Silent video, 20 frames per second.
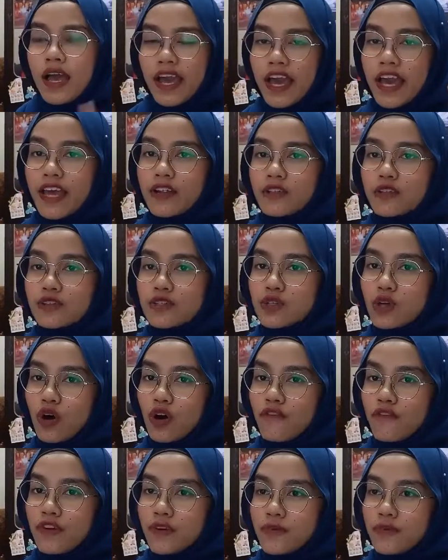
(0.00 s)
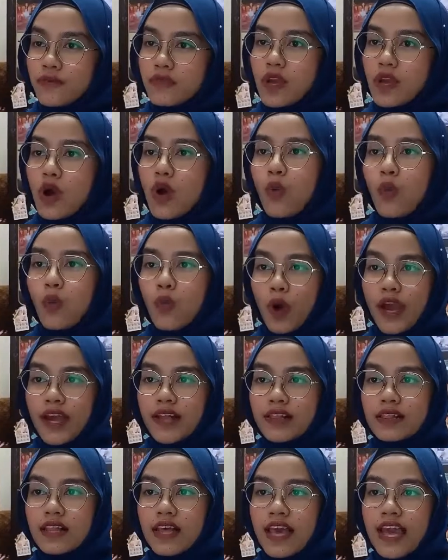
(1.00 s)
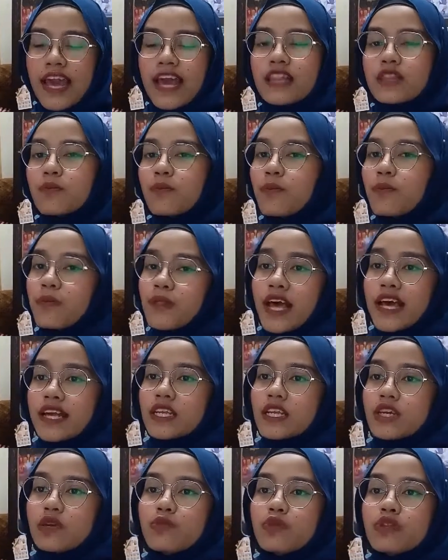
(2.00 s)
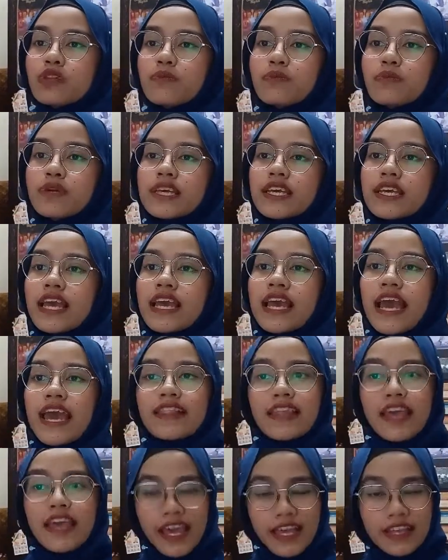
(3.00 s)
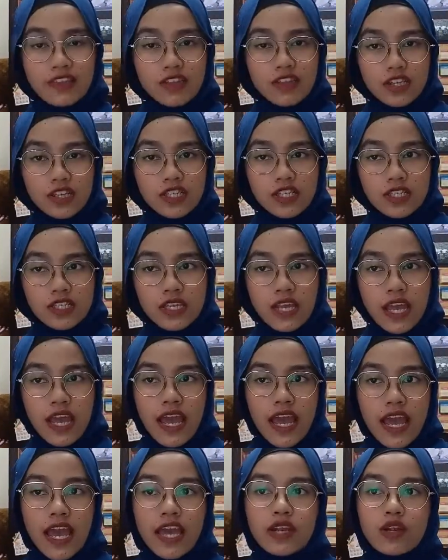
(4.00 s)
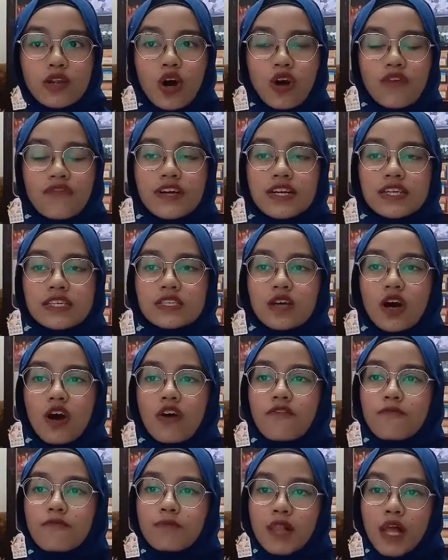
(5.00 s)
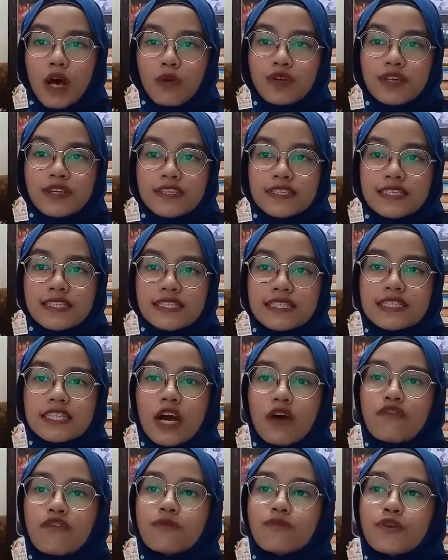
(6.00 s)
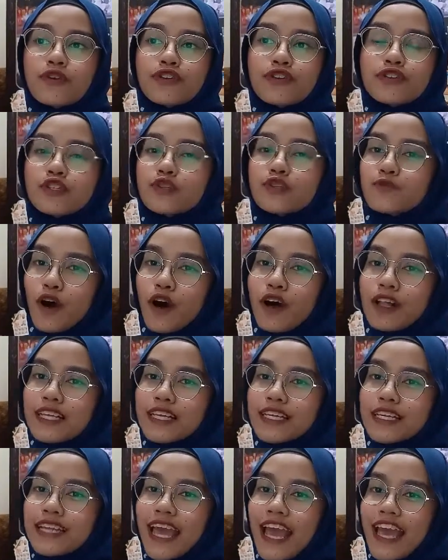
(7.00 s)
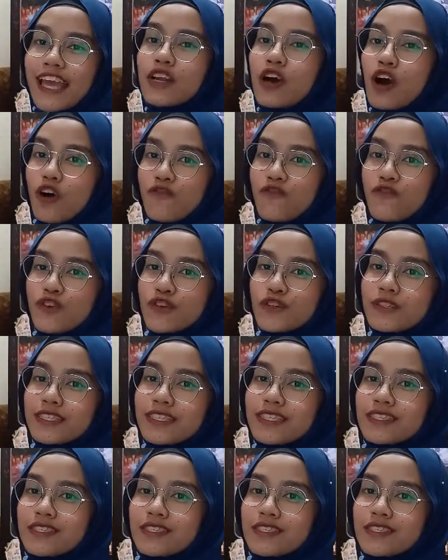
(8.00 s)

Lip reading: and also ovum, while at plant will be at anthers and ovaries of flowers that will produce pollen and ovules.